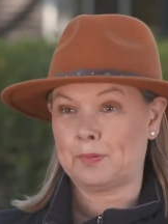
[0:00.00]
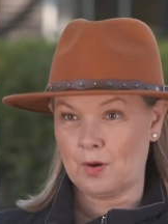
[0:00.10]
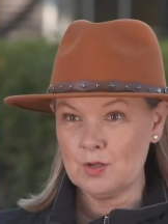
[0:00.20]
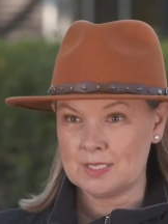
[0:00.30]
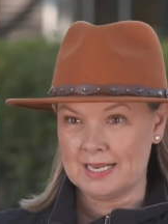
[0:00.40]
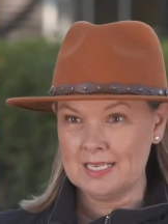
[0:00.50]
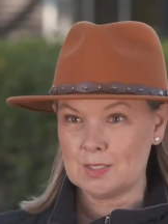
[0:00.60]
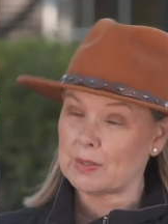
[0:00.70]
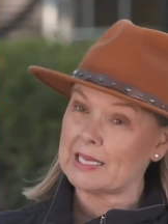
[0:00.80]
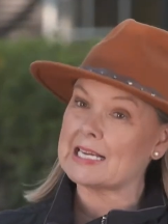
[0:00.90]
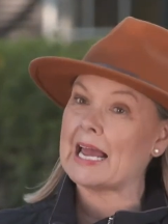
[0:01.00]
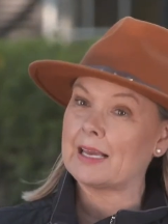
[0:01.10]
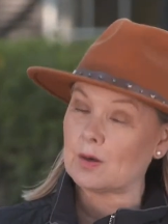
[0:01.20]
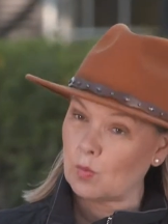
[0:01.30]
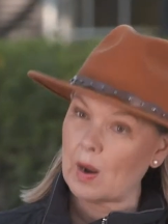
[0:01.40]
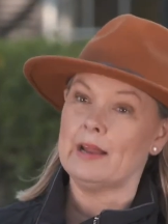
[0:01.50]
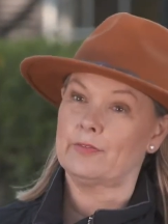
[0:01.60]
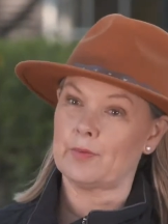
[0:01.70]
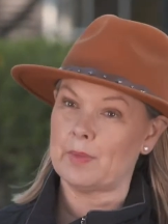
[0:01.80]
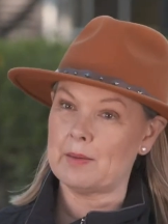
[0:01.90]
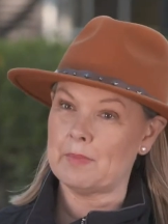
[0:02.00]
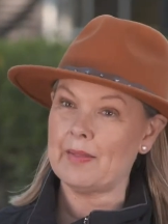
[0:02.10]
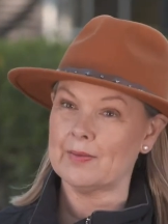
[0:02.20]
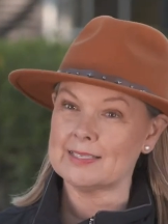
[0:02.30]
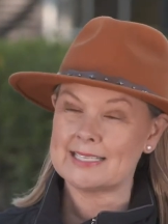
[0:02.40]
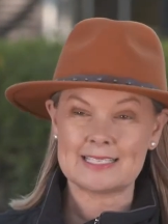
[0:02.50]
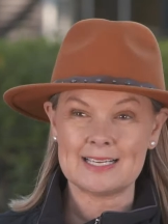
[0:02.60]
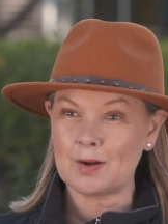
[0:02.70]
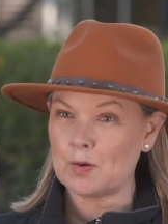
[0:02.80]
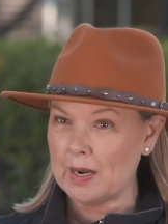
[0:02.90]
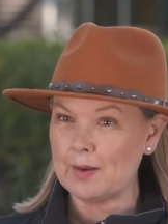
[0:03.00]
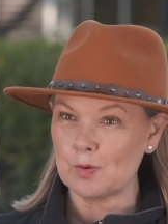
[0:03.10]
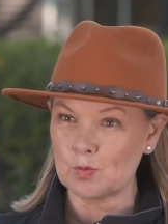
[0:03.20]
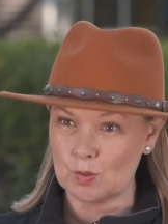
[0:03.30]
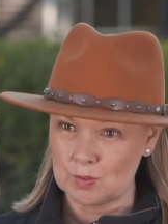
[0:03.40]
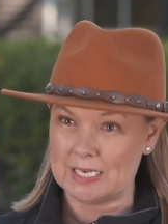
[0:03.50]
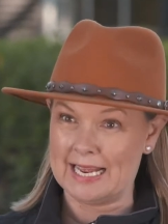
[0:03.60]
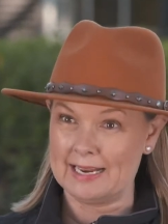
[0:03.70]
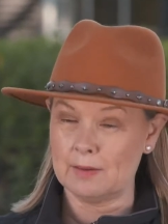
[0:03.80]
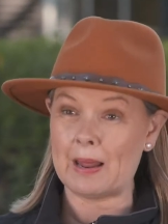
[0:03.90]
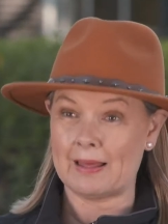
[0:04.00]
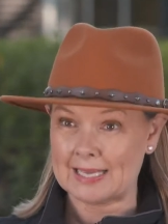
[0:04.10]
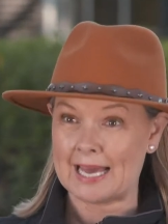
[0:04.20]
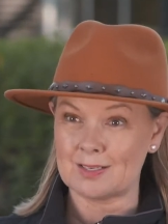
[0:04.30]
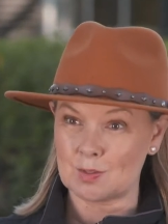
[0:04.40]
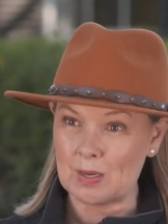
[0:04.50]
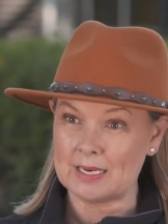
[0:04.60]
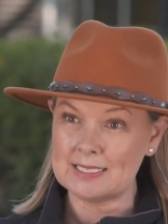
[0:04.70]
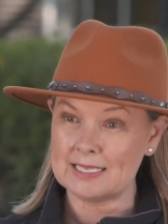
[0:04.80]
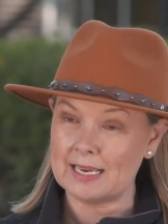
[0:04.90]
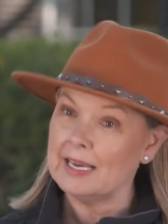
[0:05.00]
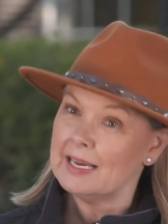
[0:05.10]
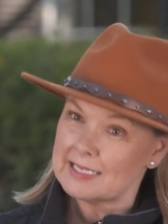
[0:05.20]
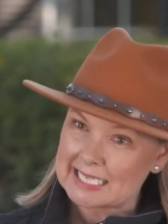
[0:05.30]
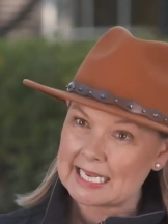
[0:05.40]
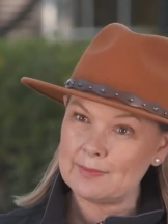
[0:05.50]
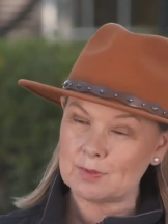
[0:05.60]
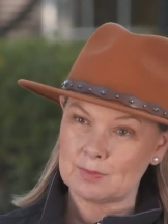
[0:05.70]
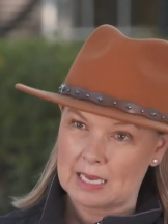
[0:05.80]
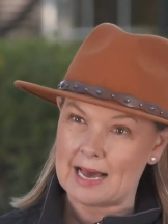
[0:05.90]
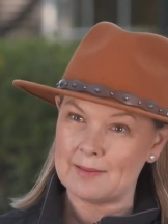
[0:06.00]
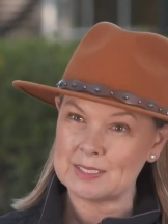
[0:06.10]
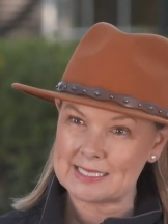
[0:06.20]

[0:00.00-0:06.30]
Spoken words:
process, where they're taken away from their mothers. There's an incredible routine about that as well, isn't there, to keep them calm and